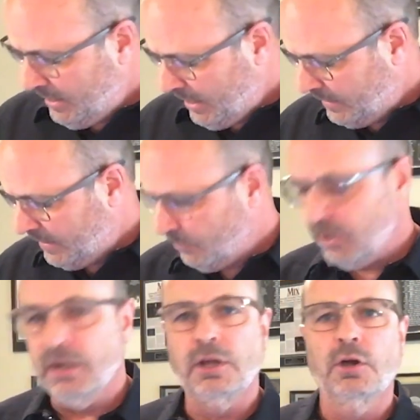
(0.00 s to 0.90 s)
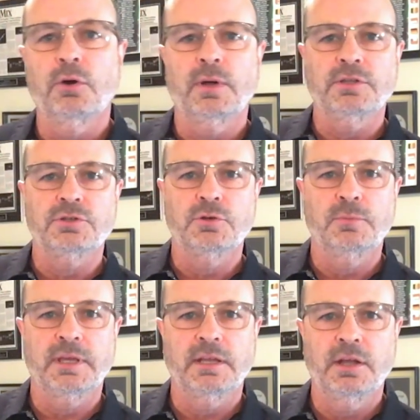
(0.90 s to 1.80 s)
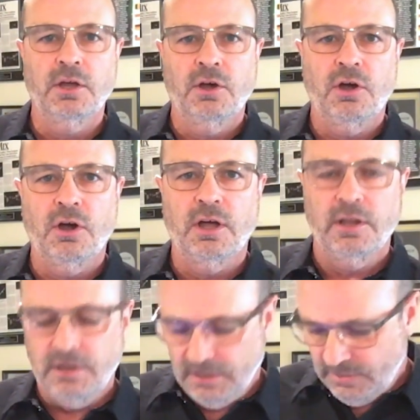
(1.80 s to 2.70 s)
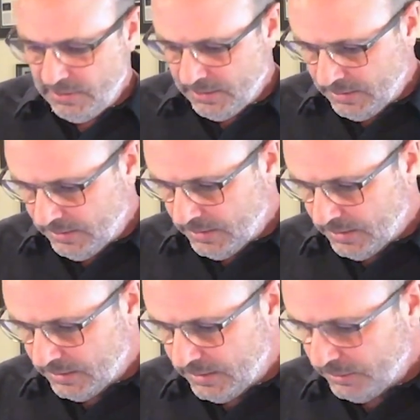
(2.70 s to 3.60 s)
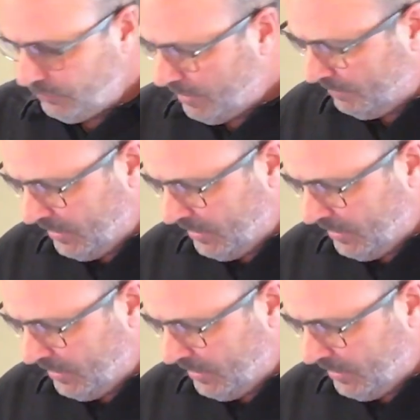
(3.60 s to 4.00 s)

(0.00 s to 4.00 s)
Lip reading: and then we're going to go and zoom in on the kick drum.